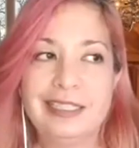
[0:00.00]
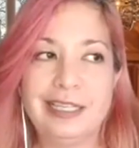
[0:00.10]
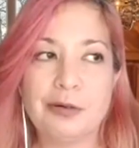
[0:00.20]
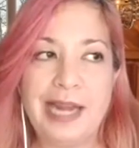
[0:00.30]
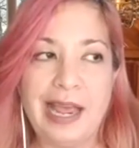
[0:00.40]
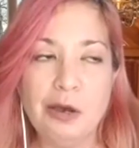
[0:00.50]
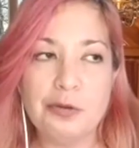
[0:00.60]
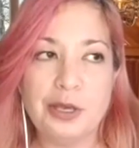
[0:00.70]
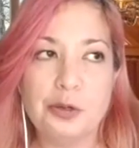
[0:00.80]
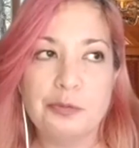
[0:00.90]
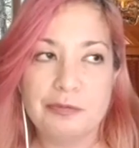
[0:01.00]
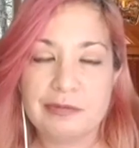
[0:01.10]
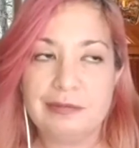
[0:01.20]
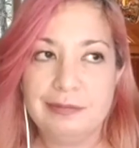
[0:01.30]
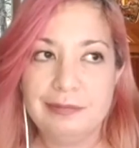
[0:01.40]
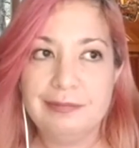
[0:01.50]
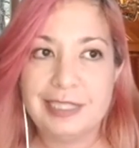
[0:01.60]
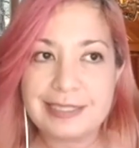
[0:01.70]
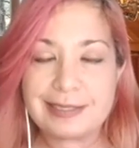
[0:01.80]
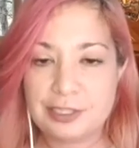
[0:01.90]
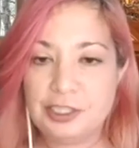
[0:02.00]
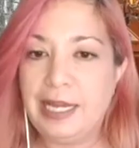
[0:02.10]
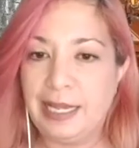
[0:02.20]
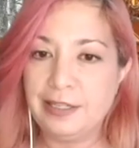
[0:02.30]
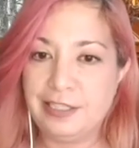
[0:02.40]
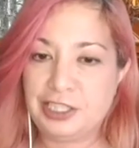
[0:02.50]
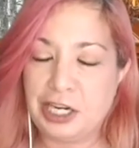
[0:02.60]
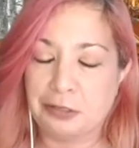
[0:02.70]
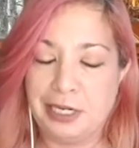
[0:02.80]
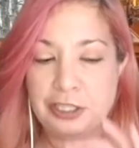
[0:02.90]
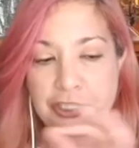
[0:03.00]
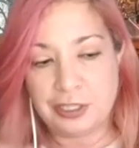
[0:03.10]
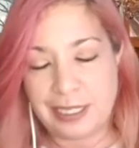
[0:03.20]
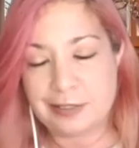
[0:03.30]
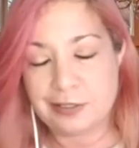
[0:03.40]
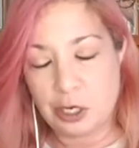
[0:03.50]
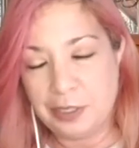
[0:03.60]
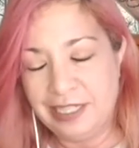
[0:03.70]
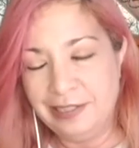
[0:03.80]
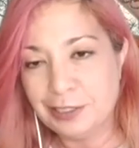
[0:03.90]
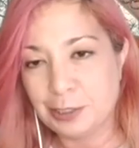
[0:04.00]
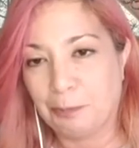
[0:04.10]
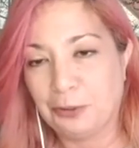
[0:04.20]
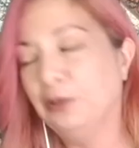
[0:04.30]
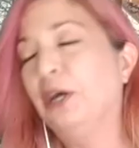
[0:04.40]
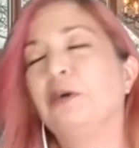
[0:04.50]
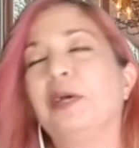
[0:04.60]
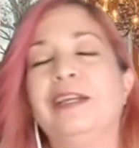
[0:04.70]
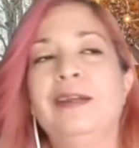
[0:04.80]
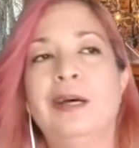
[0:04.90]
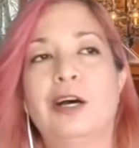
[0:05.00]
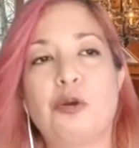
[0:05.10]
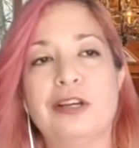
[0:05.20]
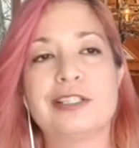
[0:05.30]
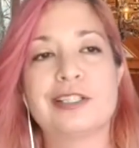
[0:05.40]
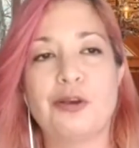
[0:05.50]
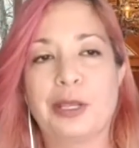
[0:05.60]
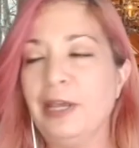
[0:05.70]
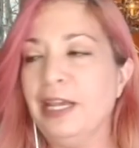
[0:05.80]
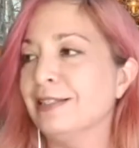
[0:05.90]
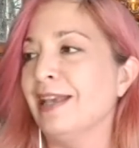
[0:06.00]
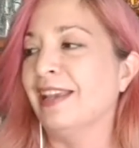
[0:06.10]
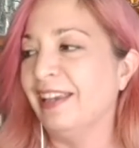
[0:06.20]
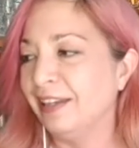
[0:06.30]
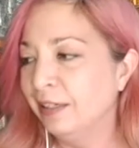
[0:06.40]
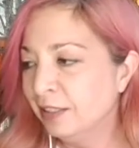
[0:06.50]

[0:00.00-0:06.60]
now though, this end generation that's going into Pluto and Aquarius are going, wait a second,